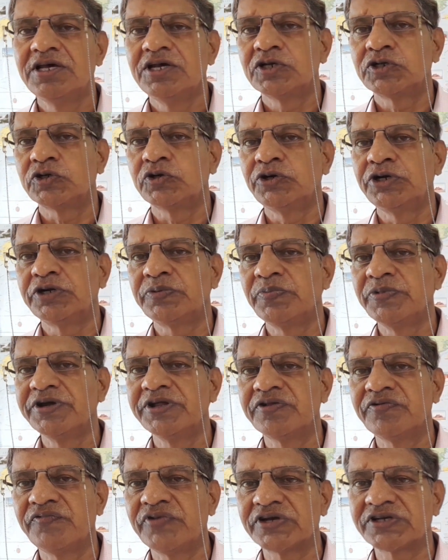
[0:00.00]
So it
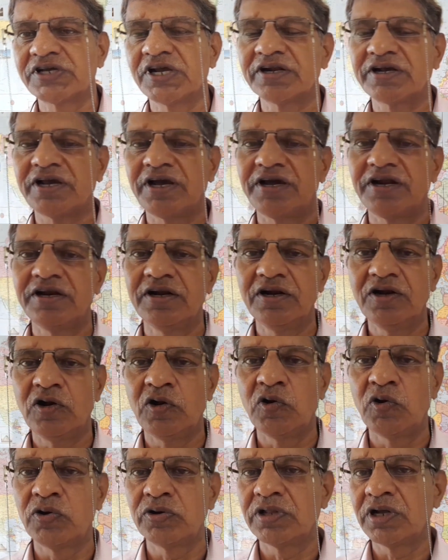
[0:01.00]
means vessel can
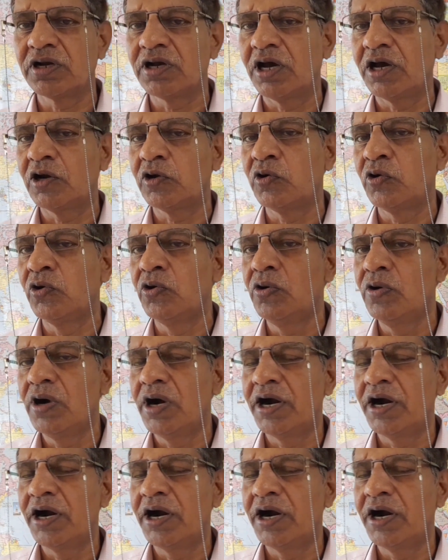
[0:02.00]
load the cargo